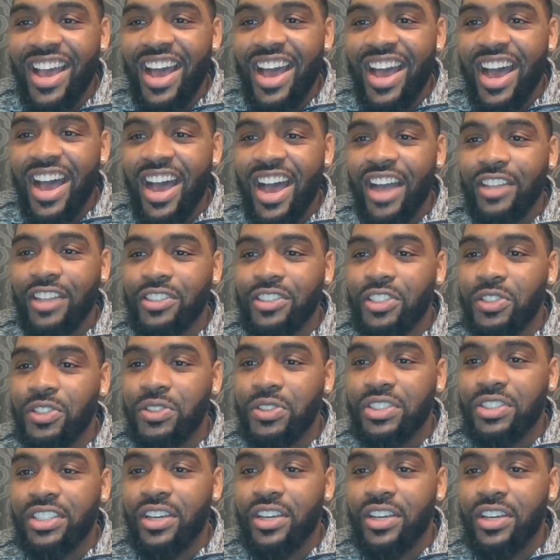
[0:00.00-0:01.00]
I do
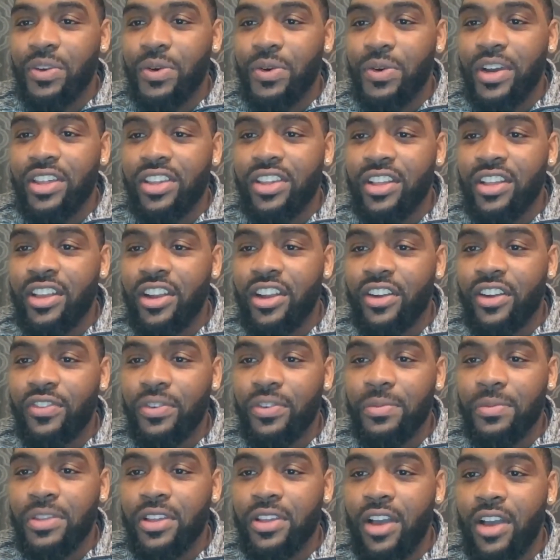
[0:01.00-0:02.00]
see a question here from
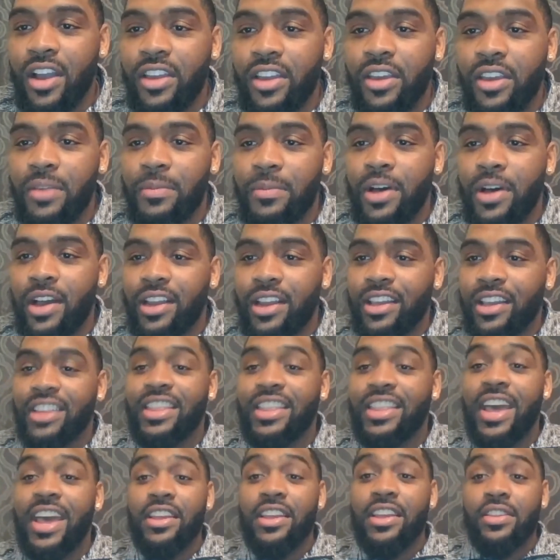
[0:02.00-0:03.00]
Sonia and Monica.
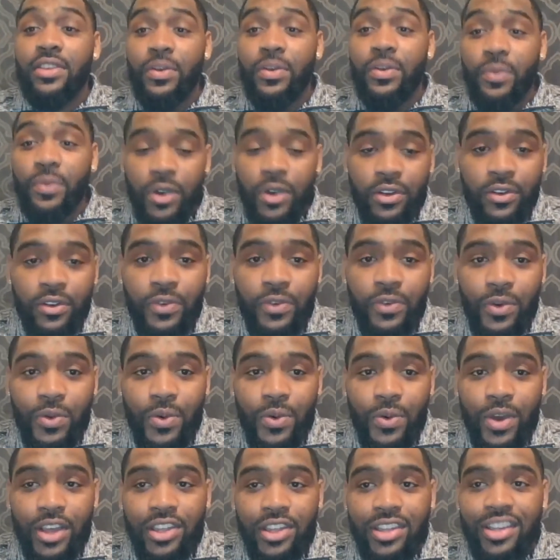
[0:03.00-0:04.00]
That is a wonderful
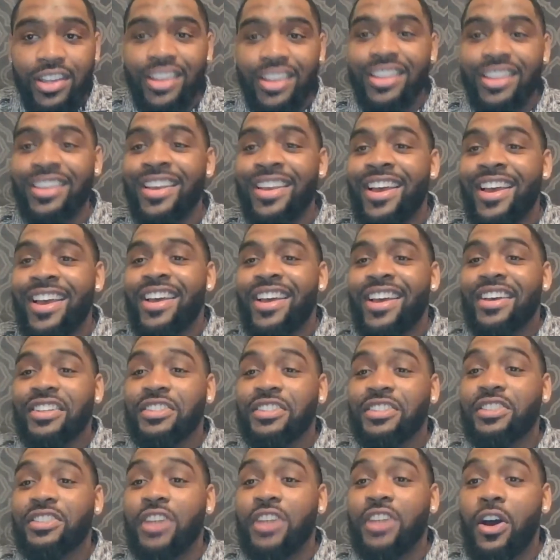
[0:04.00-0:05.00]
question.
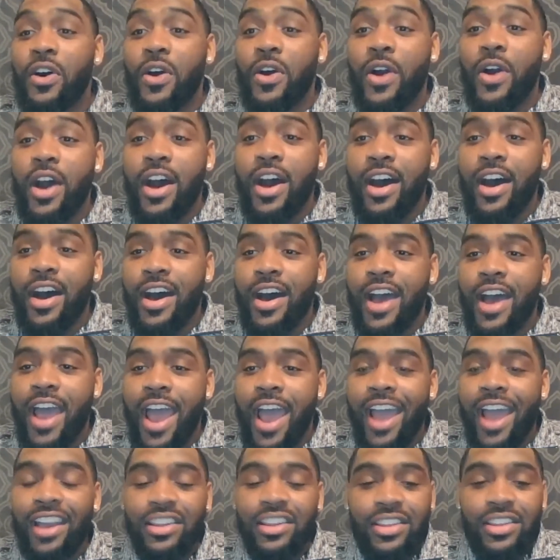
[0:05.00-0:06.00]
So
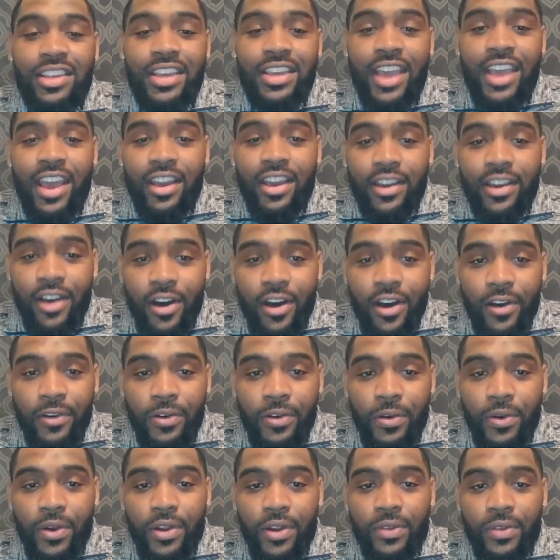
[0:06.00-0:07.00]
actually at
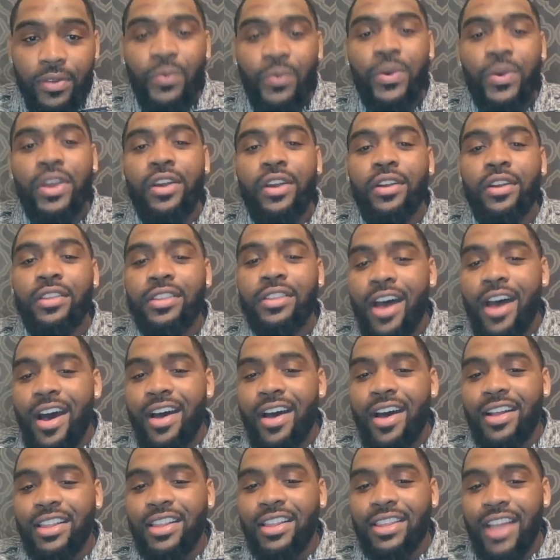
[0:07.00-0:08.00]
Concord, we are
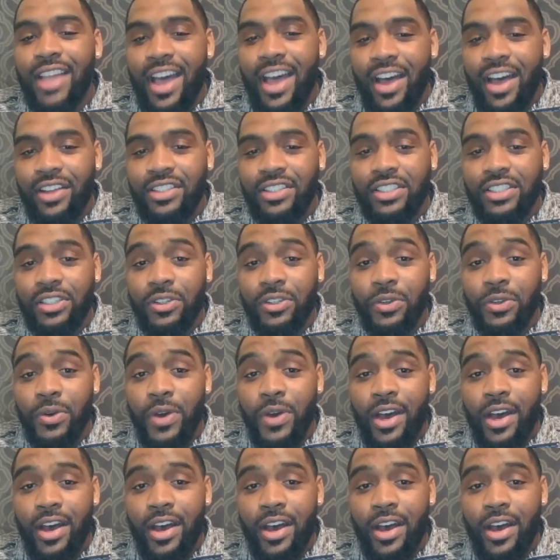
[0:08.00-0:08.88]
not allowed to